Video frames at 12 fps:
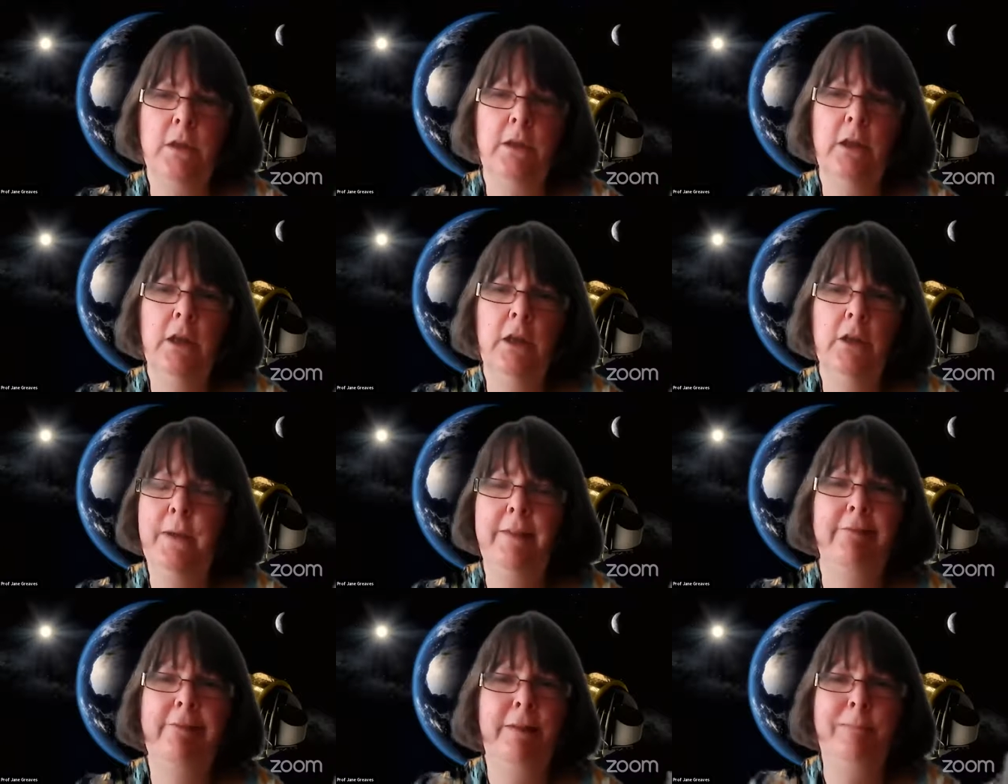the way they
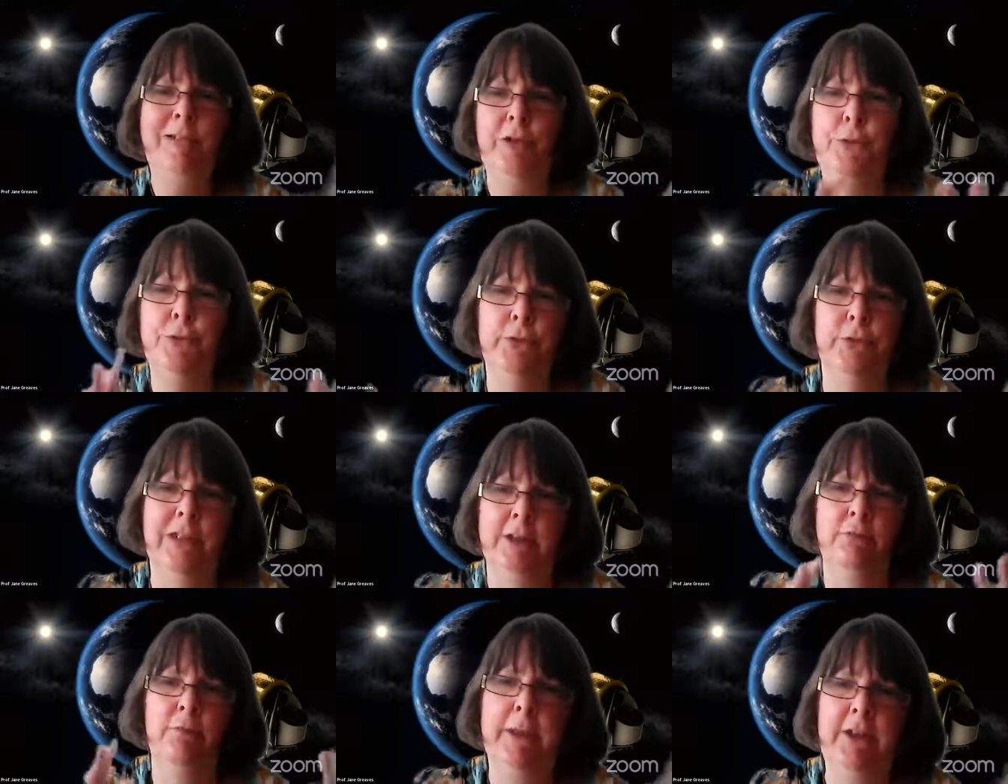were reproduced was like
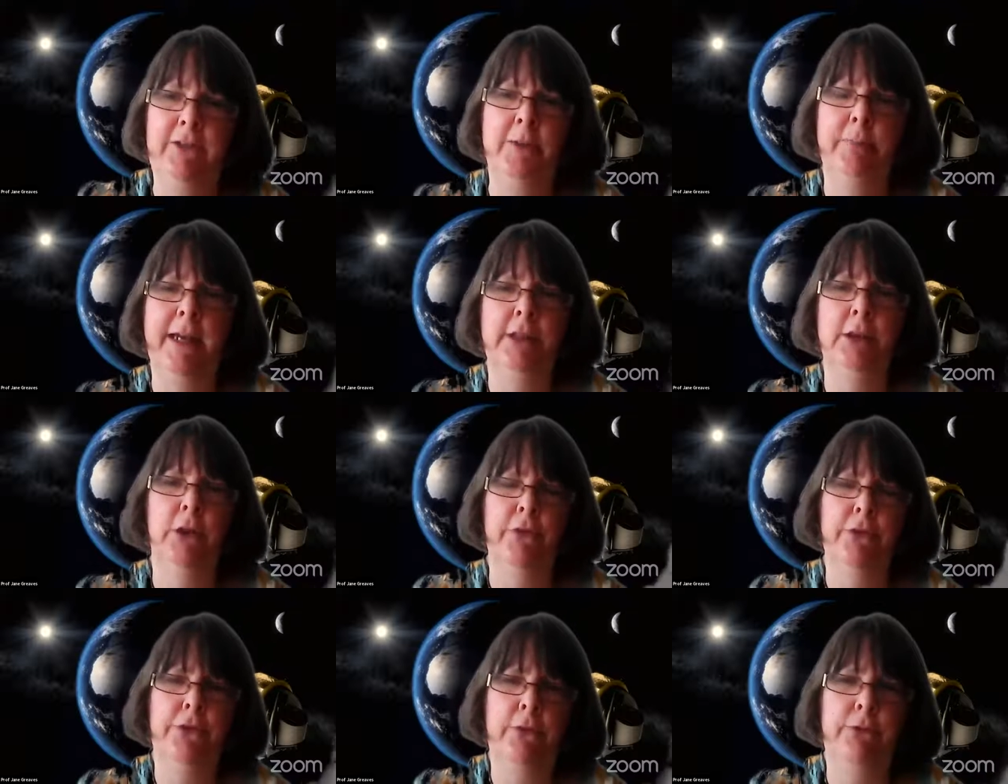a repeating pattern on
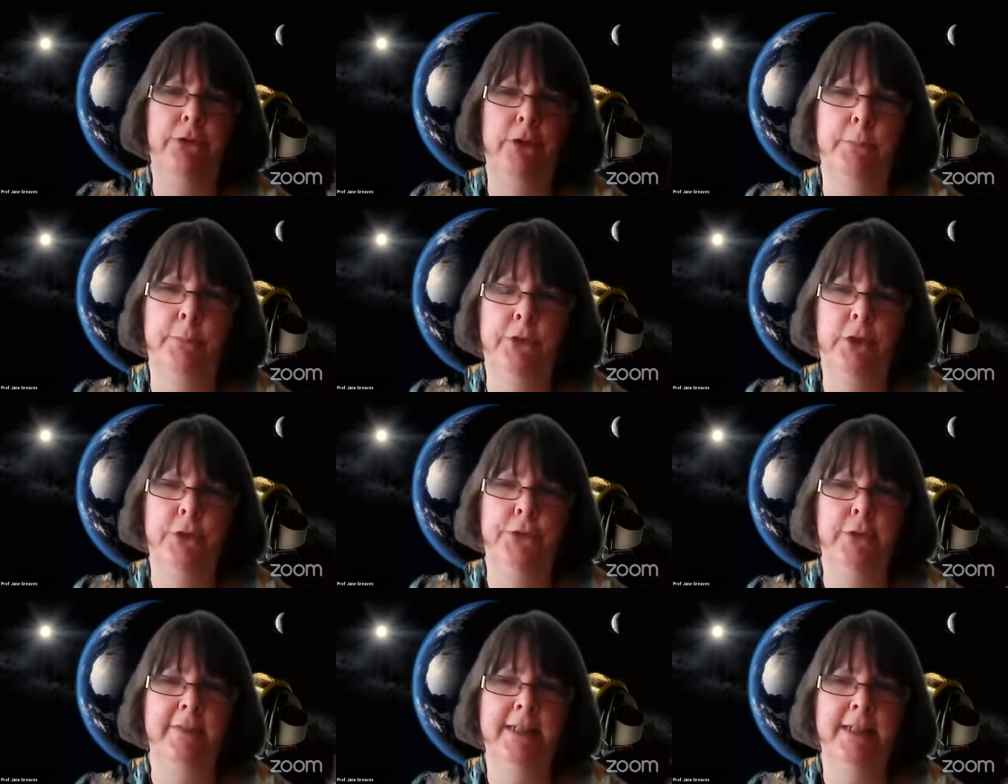the surface of the body or
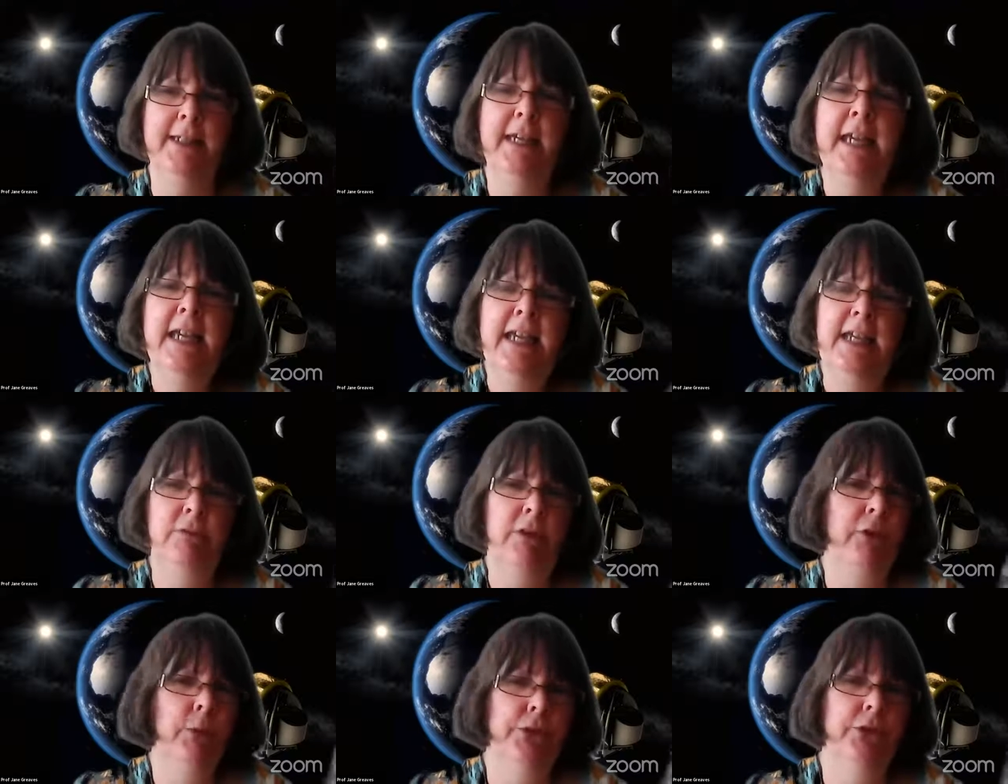something, even
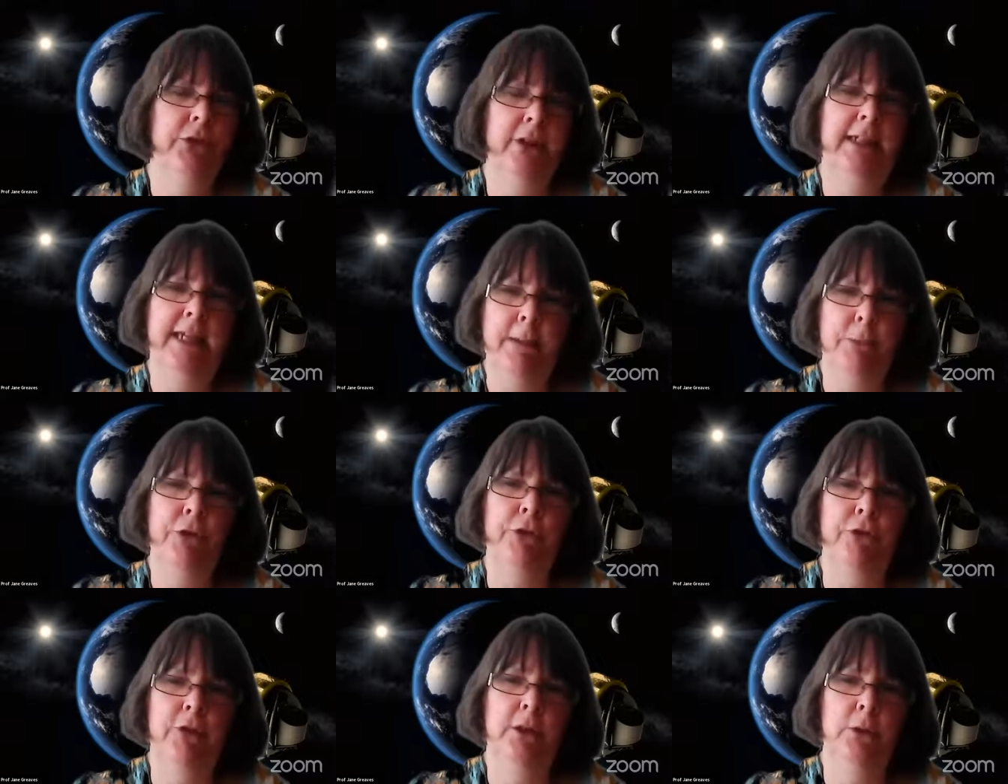if there wasn't any
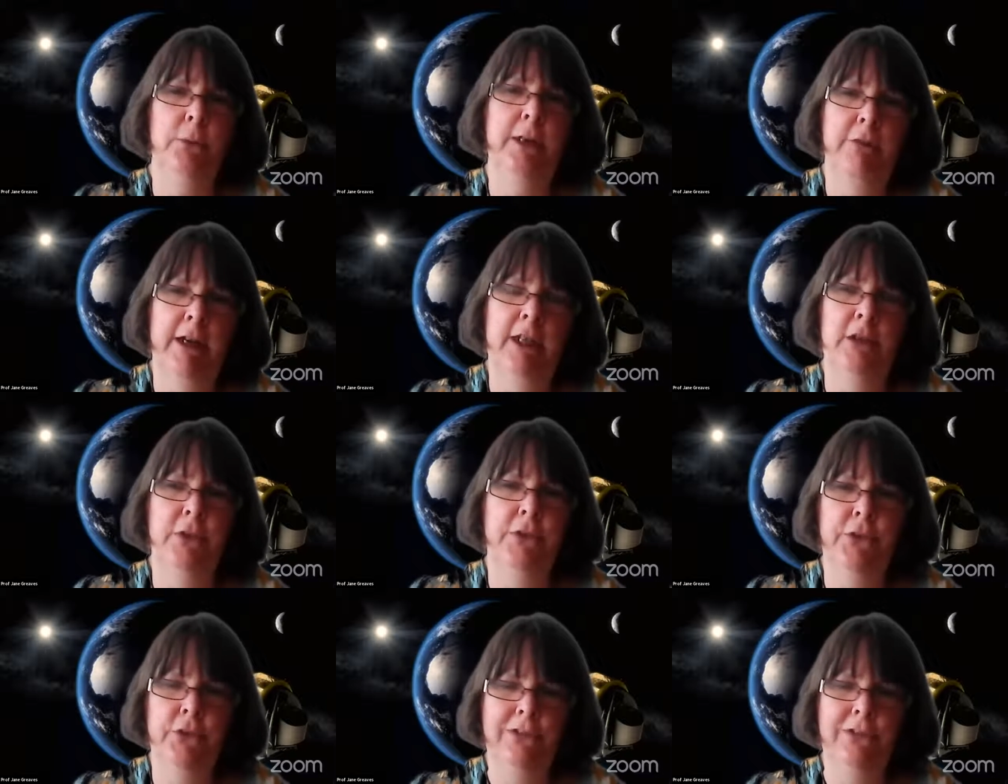chemistry that we recognize